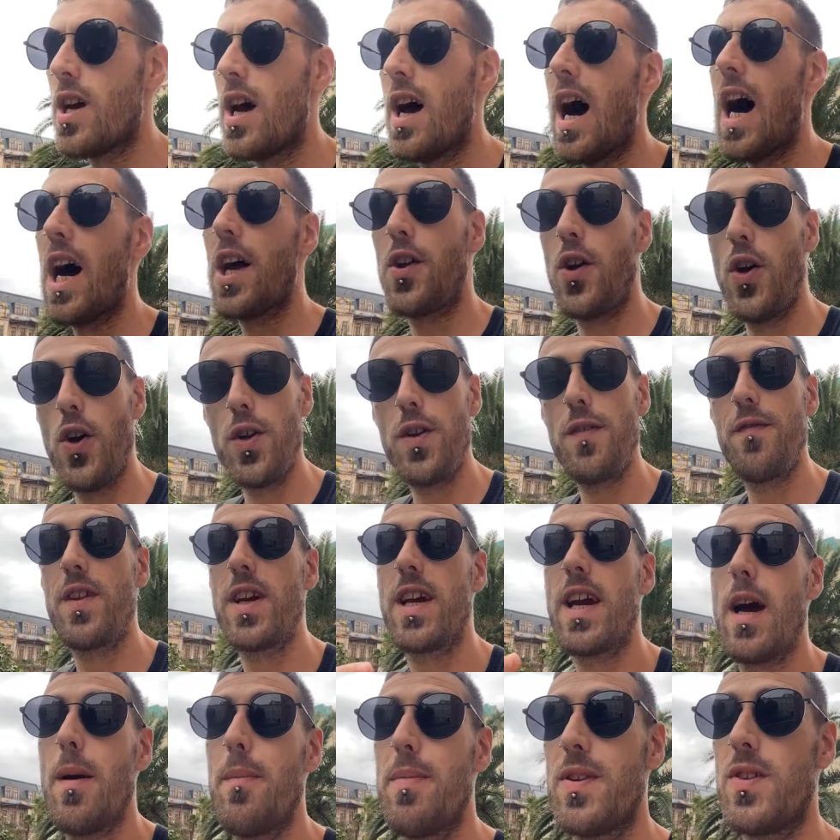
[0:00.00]
I'd heard of the
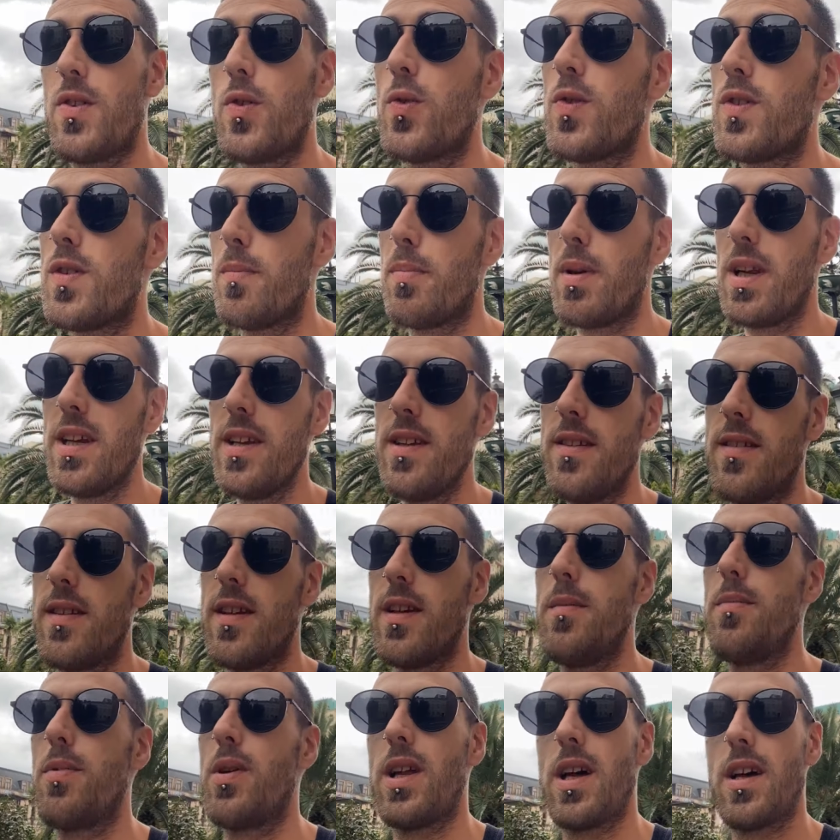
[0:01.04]
capital
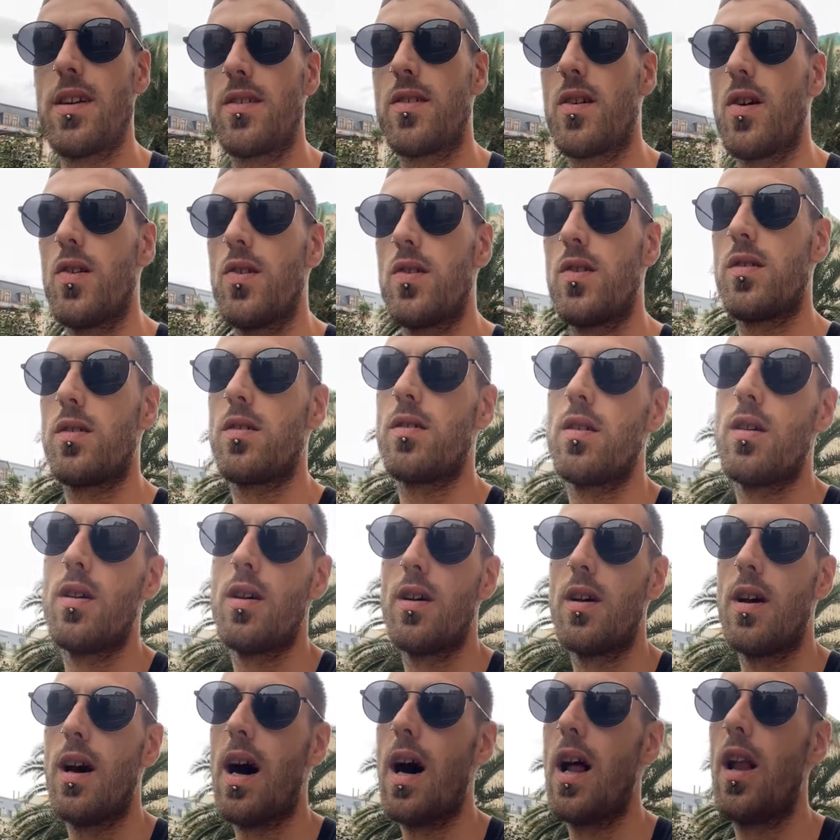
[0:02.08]
Tbilisi, but that's because
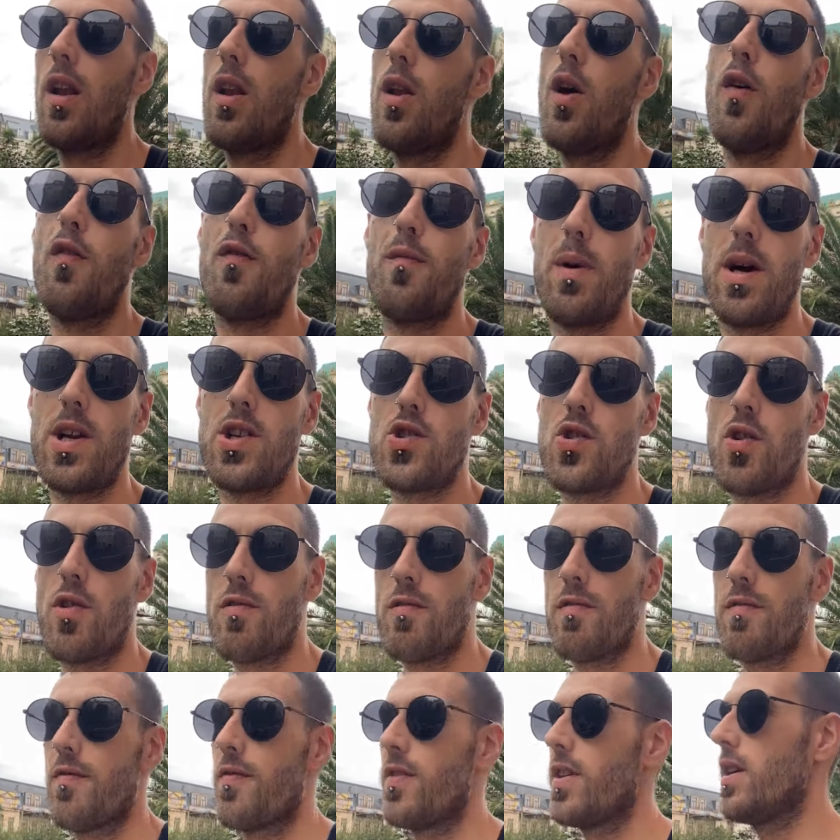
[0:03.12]
I love my
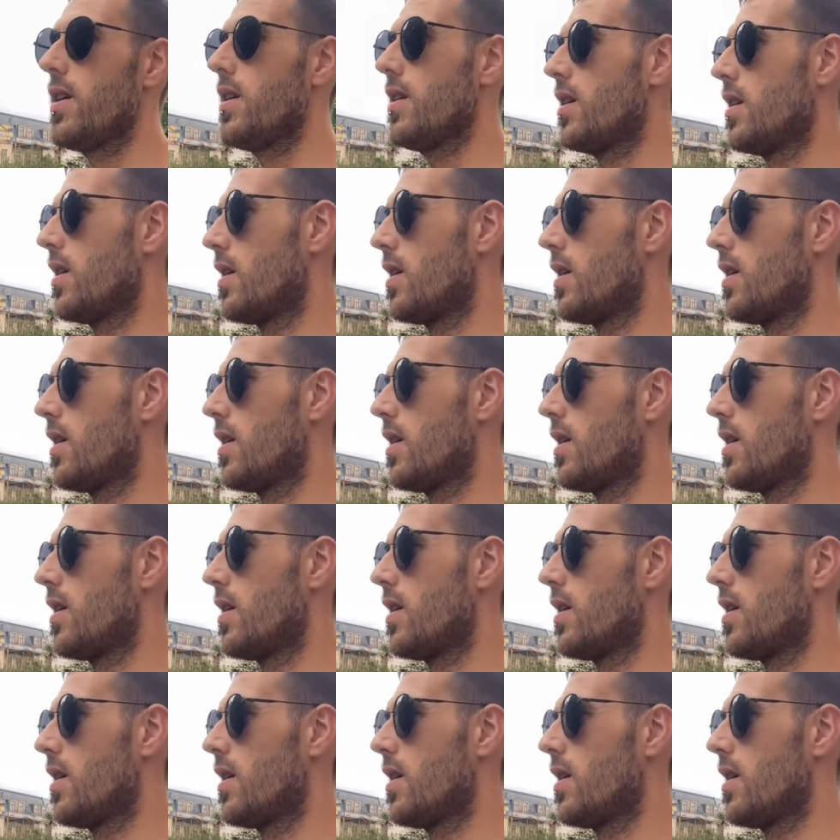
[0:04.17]
geography.